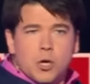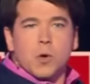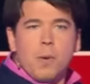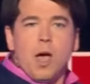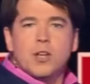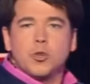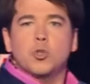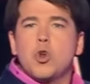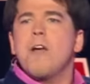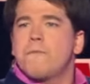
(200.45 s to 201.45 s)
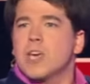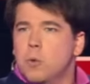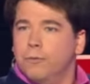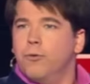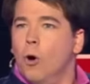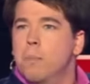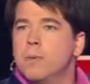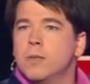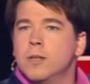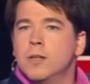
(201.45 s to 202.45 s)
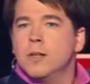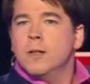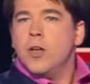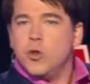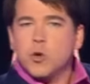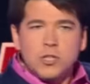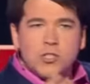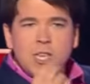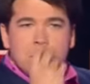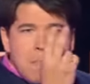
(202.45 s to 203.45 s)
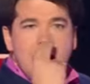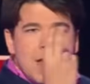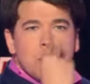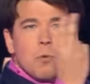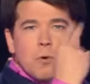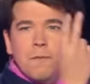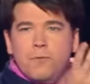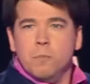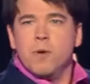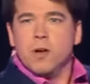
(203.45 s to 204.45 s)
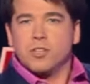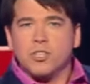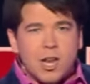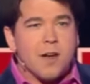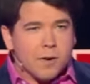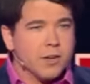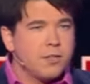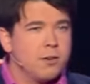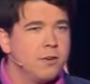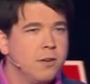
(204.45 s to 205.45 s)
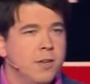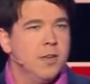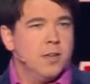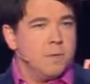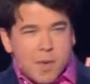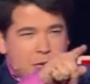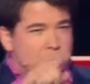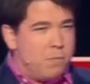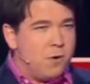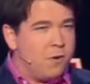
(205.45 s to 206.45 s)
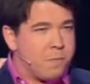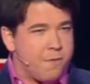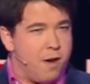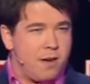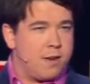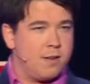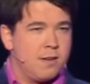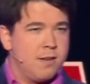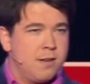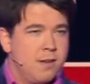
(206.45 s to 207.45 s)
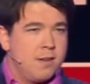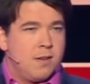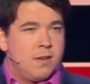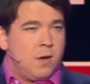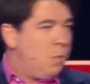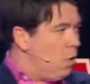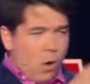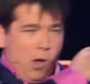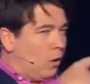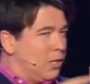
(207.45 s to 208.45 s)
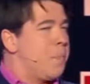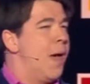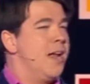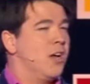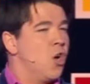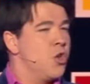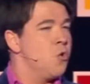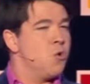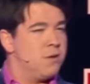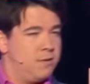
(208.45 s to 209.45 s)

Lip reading: queuing behind you, traffic will form. And you can see men in your rearview mirror just staring at you. Make your move, my friend. We're all depending on you.